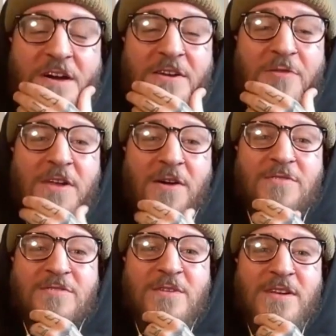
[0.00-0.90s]
I know when I
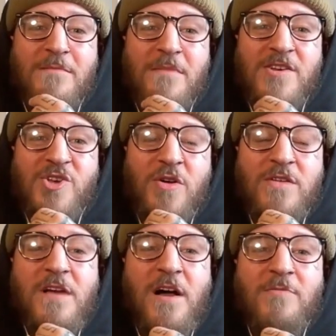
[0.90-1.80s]
was doing like my
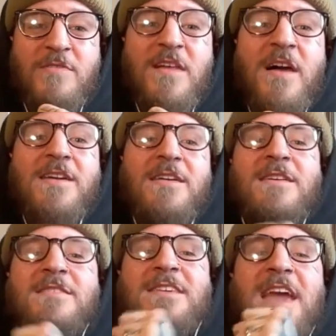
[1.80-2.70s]
shots, I was like
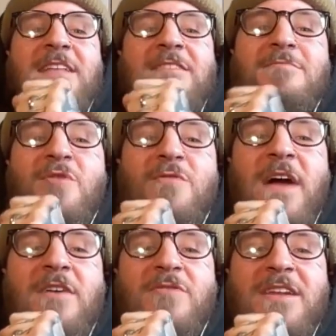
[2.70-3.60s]
scared to move
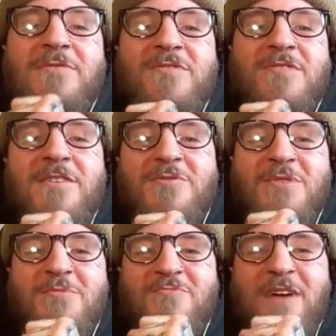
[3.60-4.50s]
out of the little circle
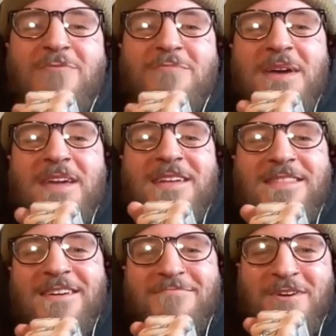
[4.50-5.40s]
that was around me,
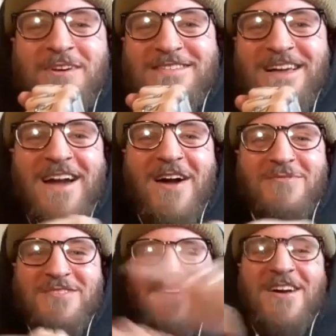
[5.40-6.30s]
but because I
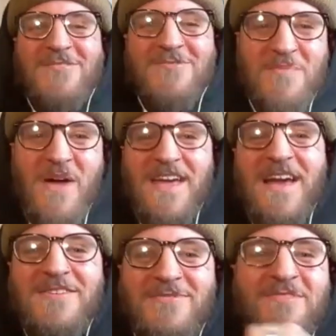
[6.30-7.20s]
was circled by
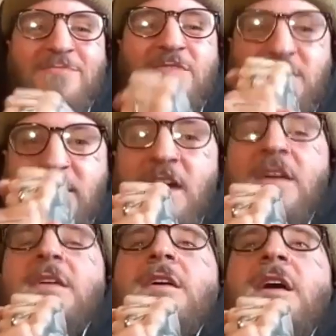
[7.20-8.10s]
candles and was just like,
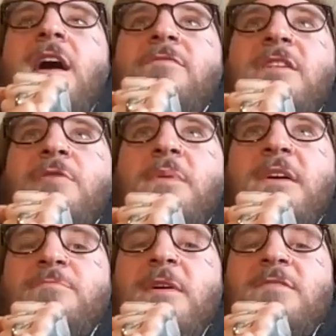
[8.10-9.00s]
I have a little bit
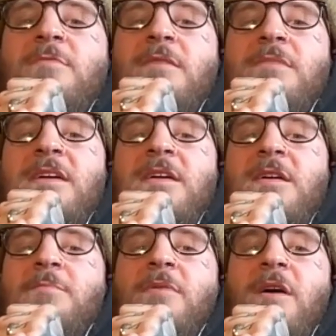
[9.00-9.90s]
of space around me,
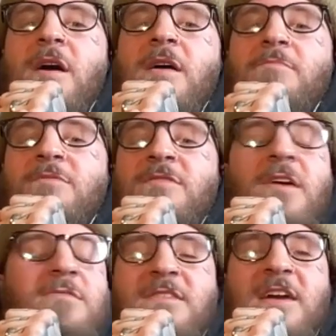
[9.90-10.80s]
but I'm
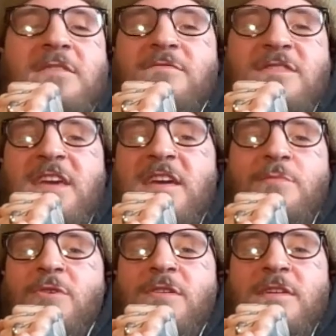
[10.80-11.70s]
so scared of just
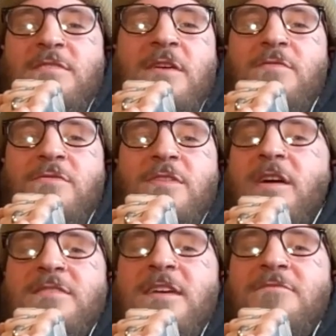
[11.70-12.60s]
kicking one of these over and
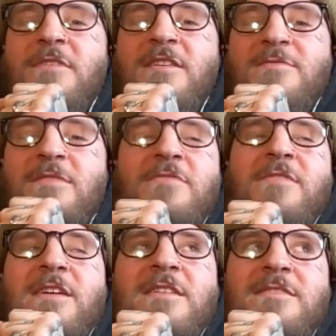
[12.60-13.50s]
like setting fire to everything.